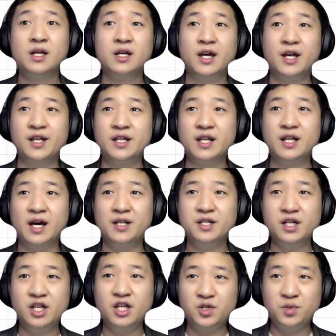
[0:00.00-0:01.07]
and then under
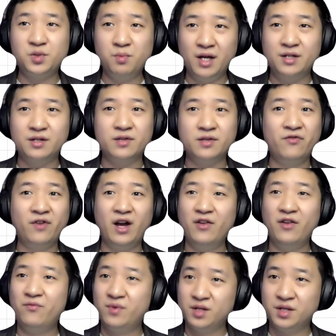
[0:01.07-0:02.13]
each month,
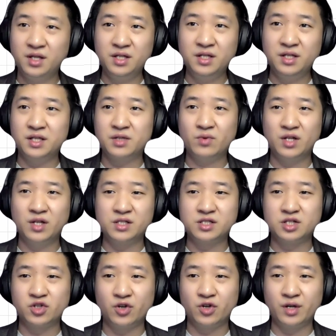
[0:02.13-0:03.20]
5 persons is what is the
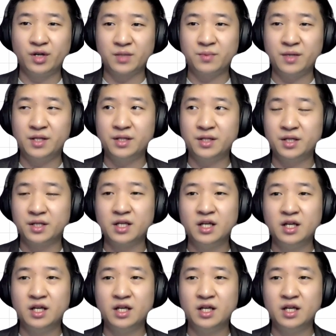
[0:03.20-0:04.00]
total expenses.